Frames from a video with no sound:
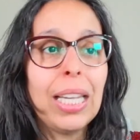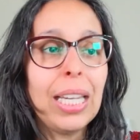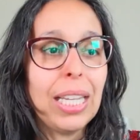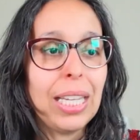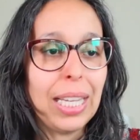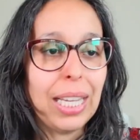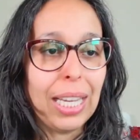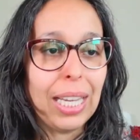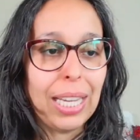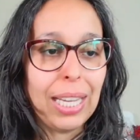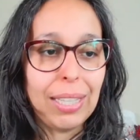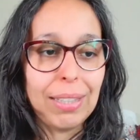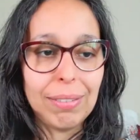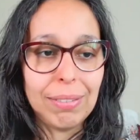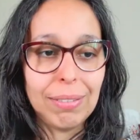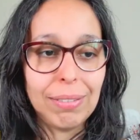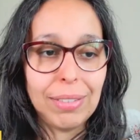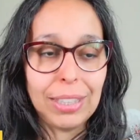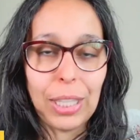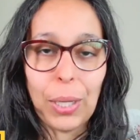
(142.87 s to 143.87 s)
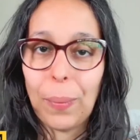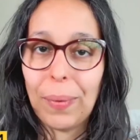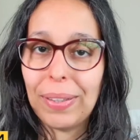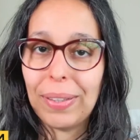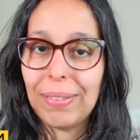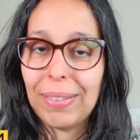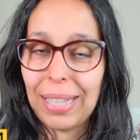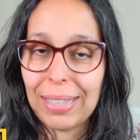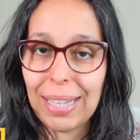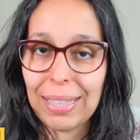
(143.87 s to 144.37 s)
and you know
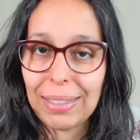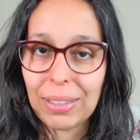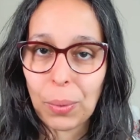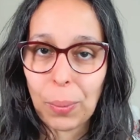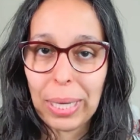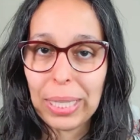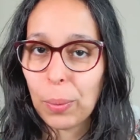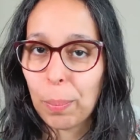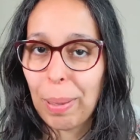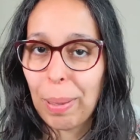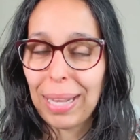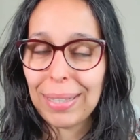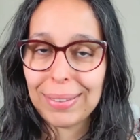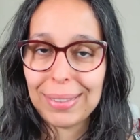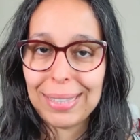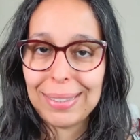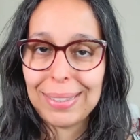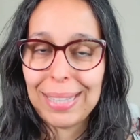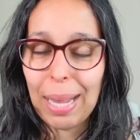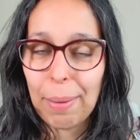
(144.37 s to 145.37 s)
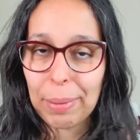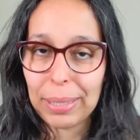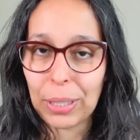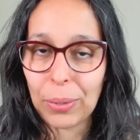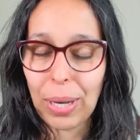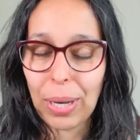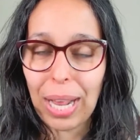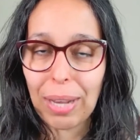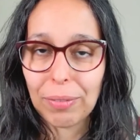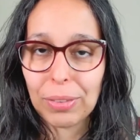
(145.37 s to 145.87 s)
and, and that's great you pass the exam and then you
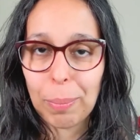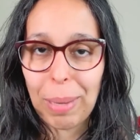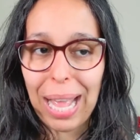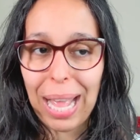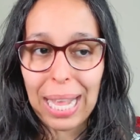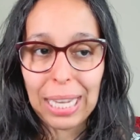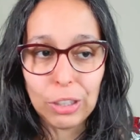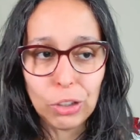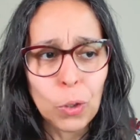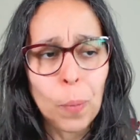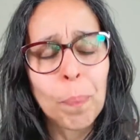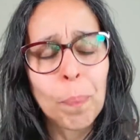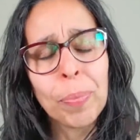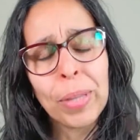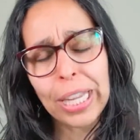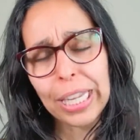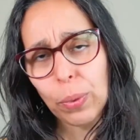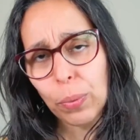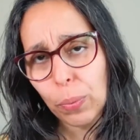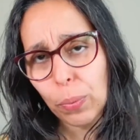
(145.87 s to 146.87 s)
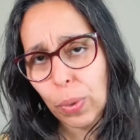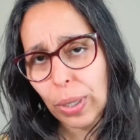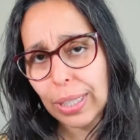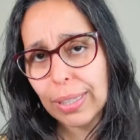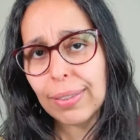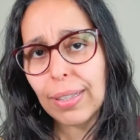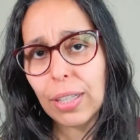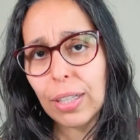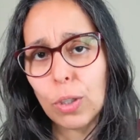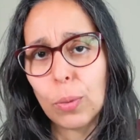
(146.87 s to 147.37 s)
have the badge it
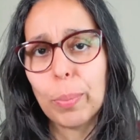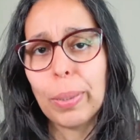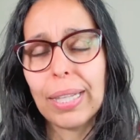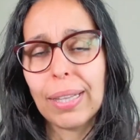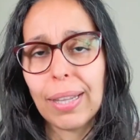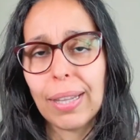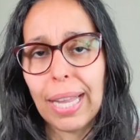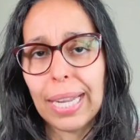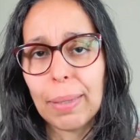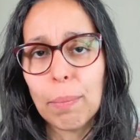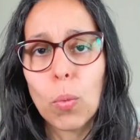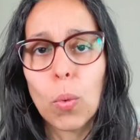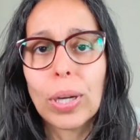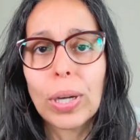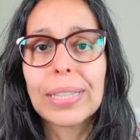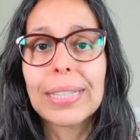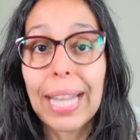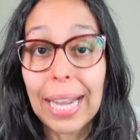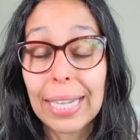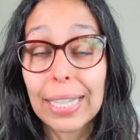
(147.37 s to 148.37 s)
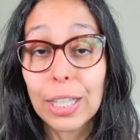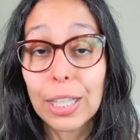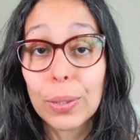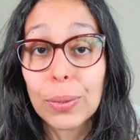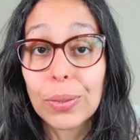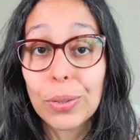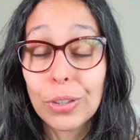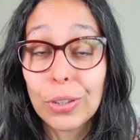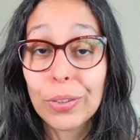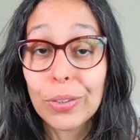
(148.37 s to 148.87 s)
works a little bit like more technical
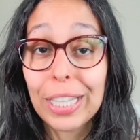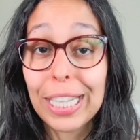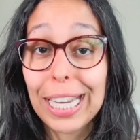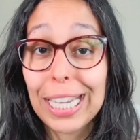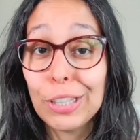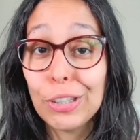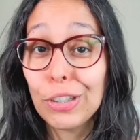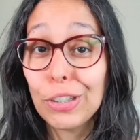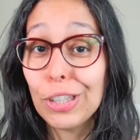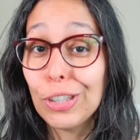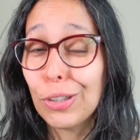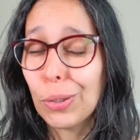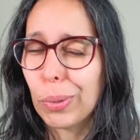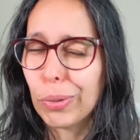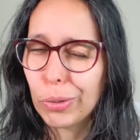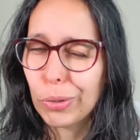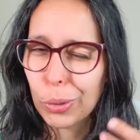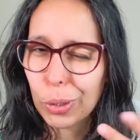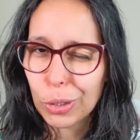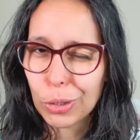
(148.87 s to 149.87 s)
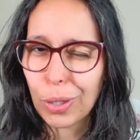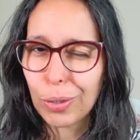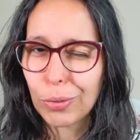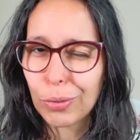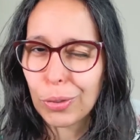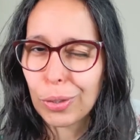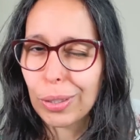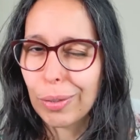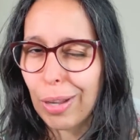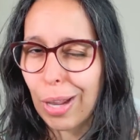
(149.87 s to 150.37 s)
certification so if you're a
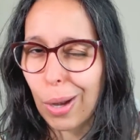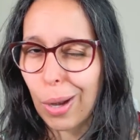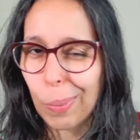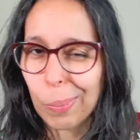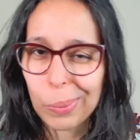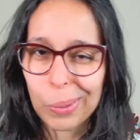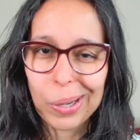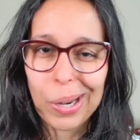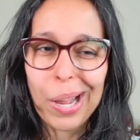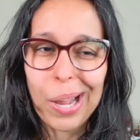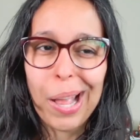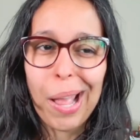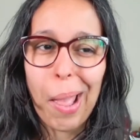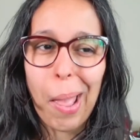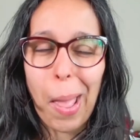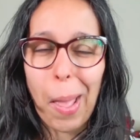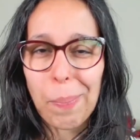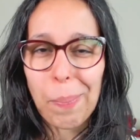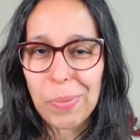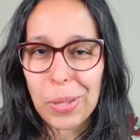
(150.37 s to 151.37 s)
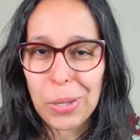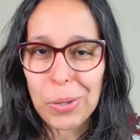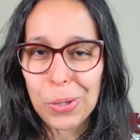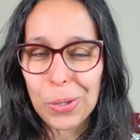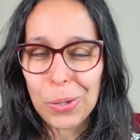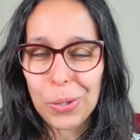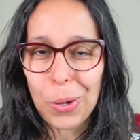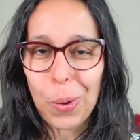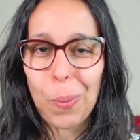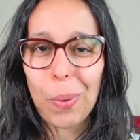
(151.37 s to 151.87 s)
software developer um,
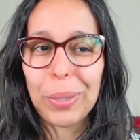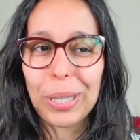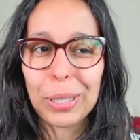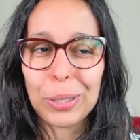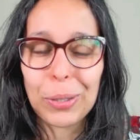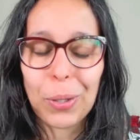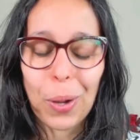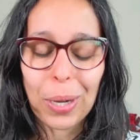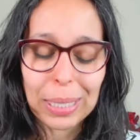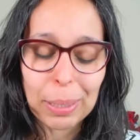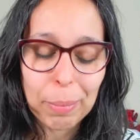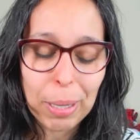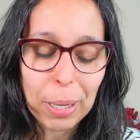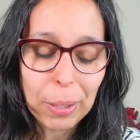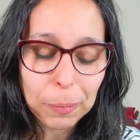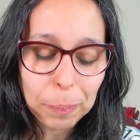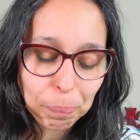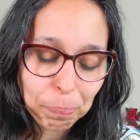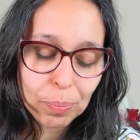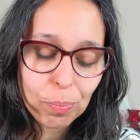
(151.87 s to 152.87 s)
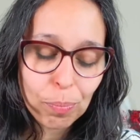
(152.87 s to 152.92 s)
you know what we are talking about